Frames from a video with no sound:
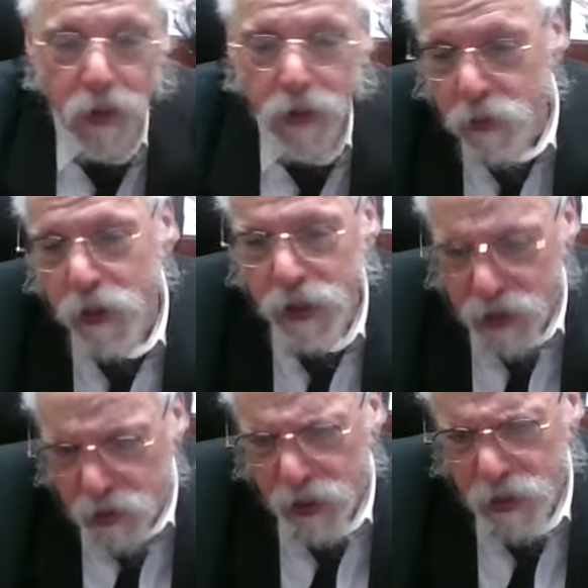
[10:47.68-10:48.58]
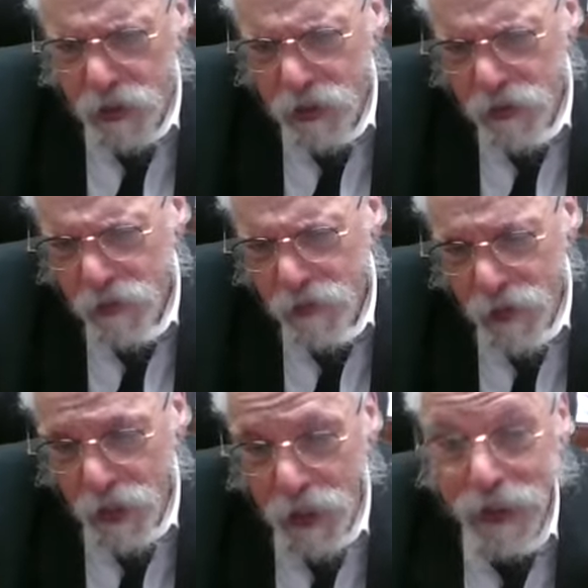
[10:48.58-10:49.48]
And this is what he explains.
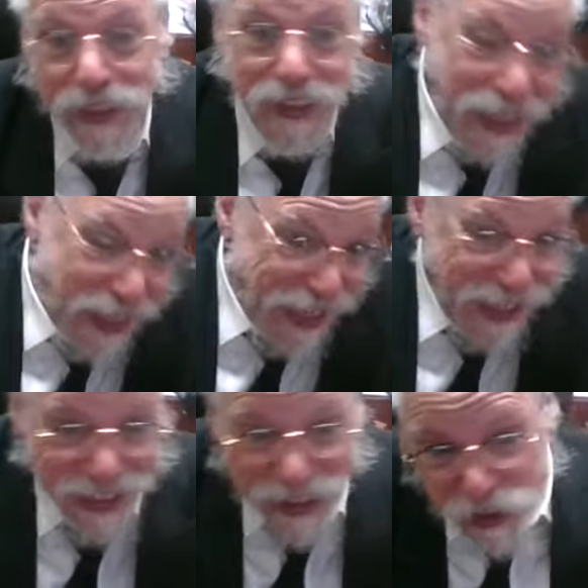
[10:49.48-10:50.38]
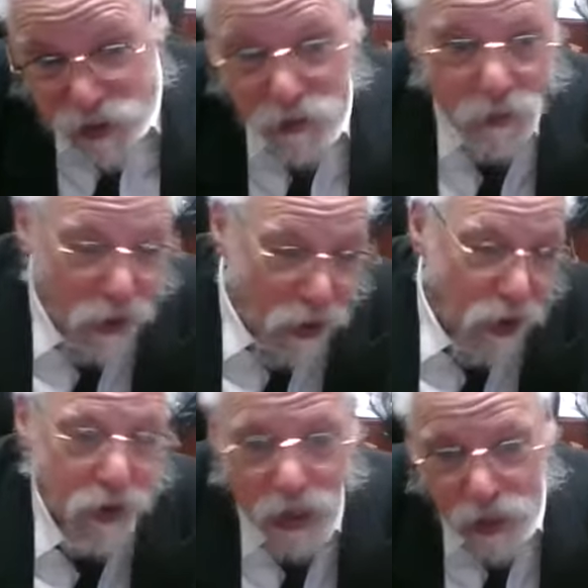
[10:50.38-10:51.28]
Since you are